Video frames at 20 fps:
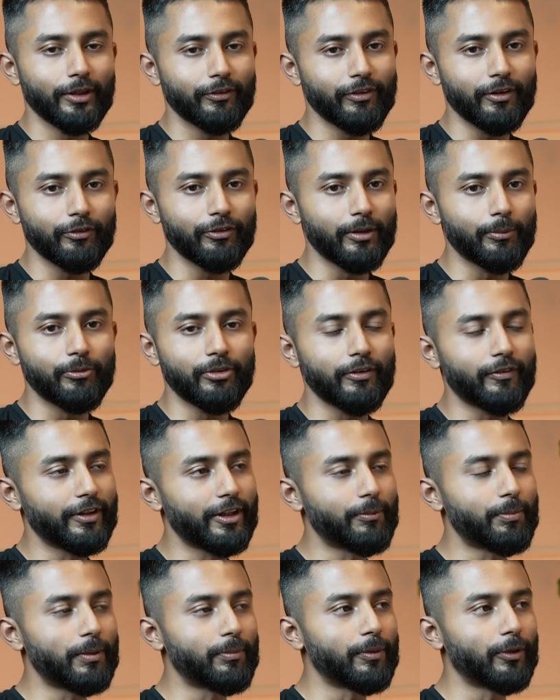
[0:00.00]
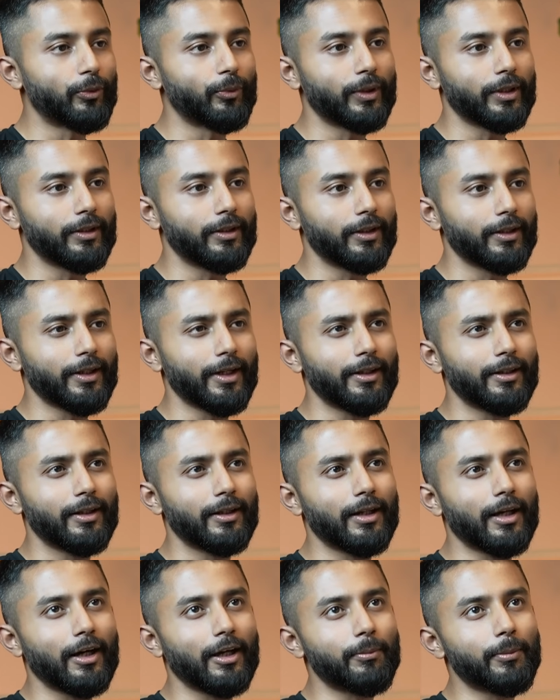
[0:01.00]
some 7-8 people who were there,
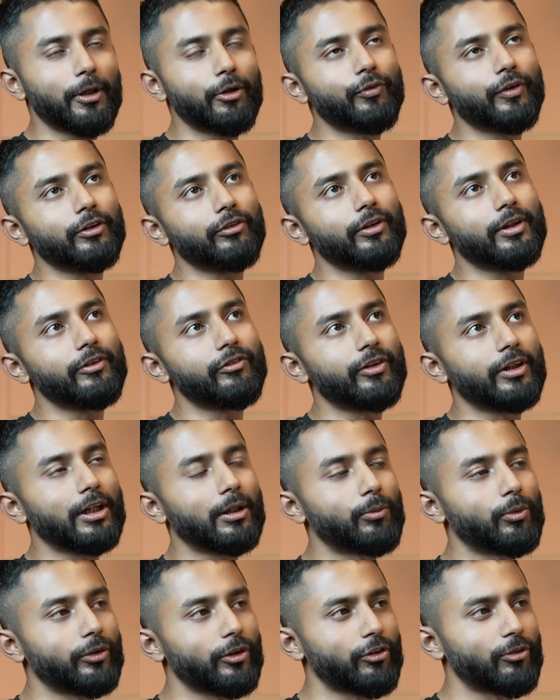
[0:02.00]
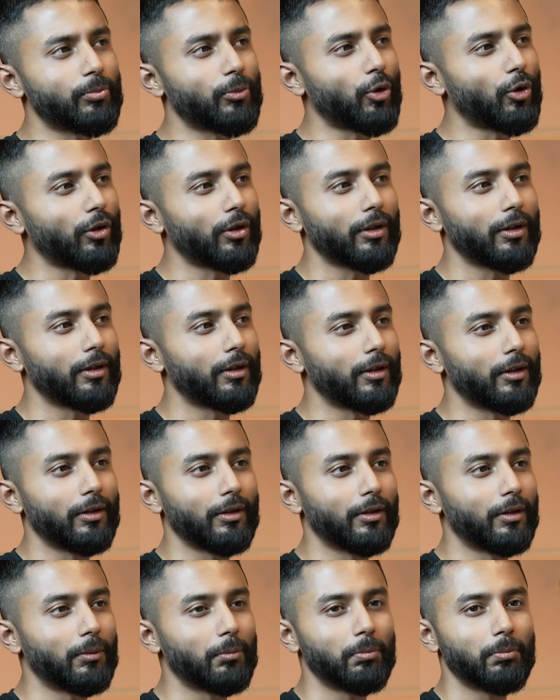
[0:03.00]
and our manufacturing setup was a small
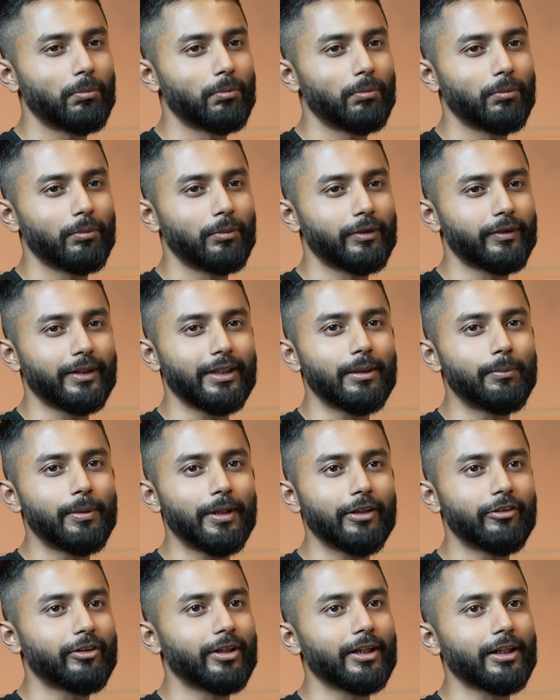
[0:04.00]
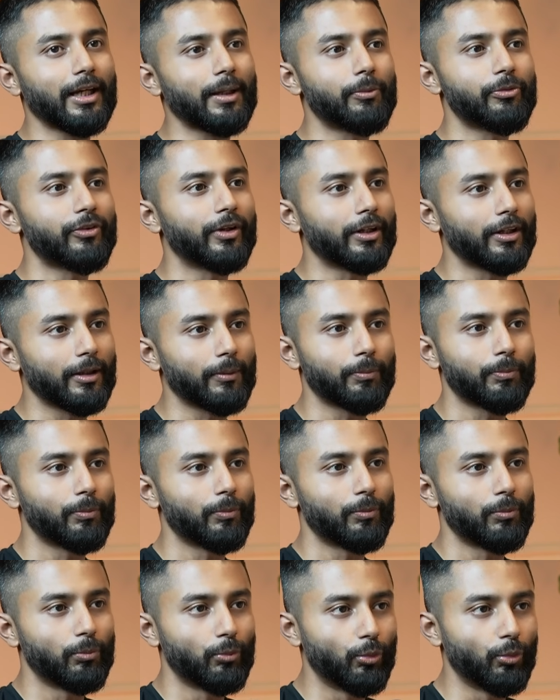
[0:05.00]
3 BHK type setup,
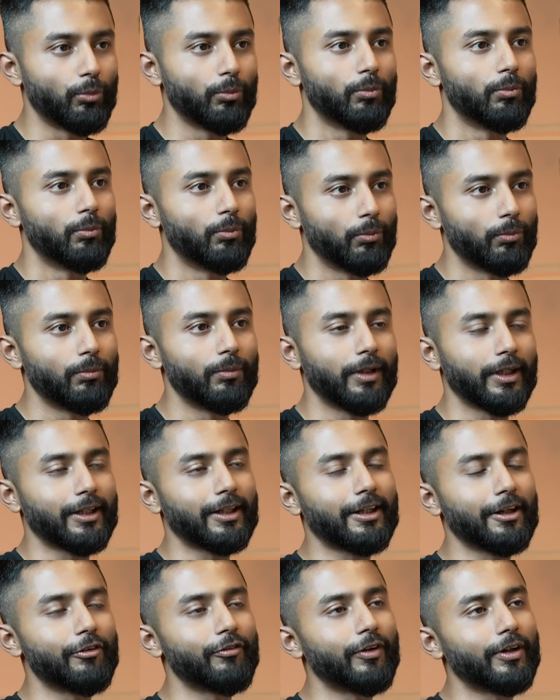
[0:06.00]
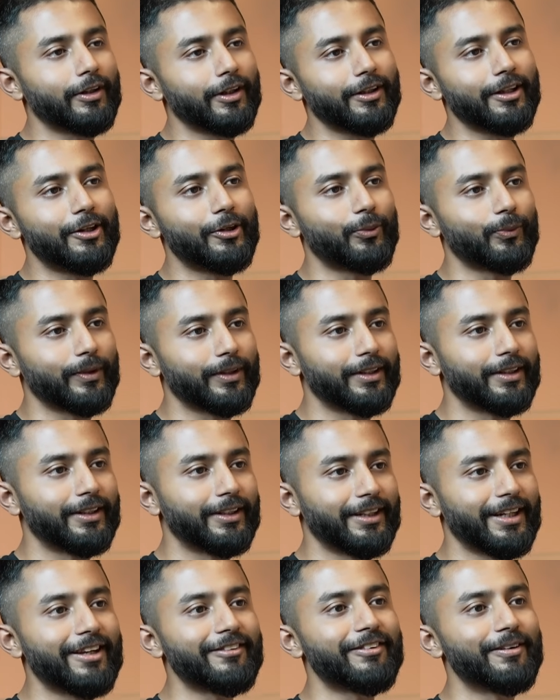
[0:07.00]
converted into
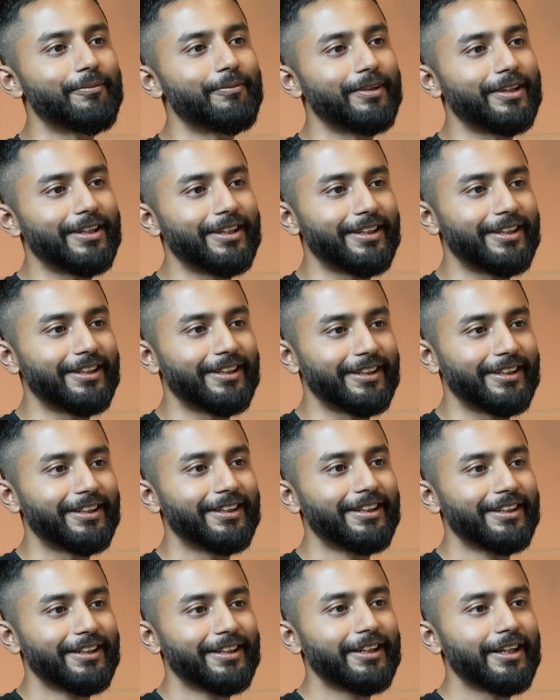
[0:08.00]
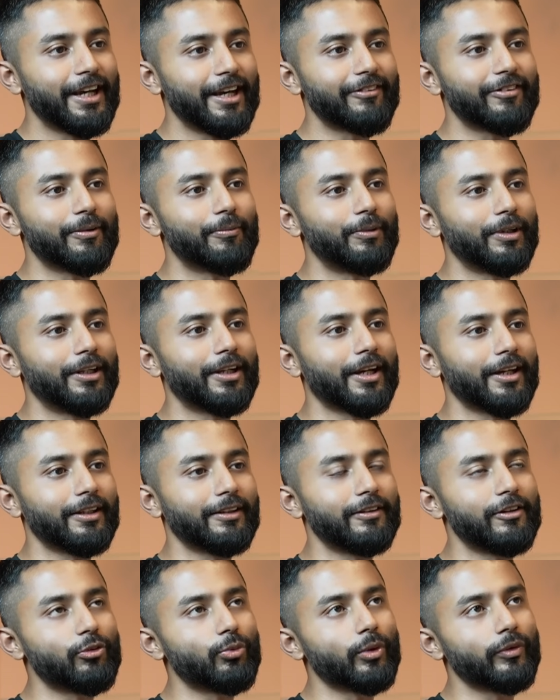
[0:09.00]
a assembly
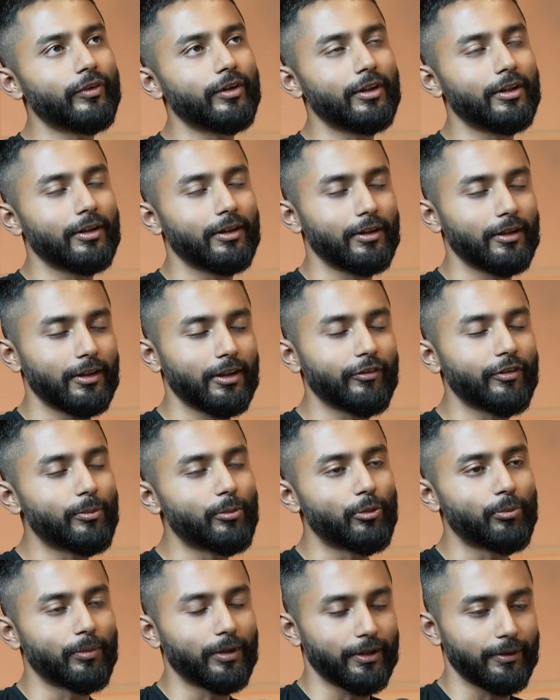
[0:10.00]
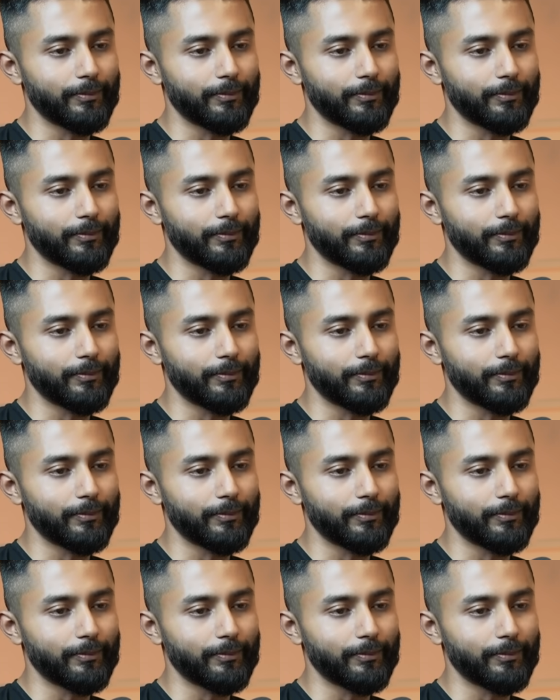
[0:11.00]
line. This was in Navi Mumbai.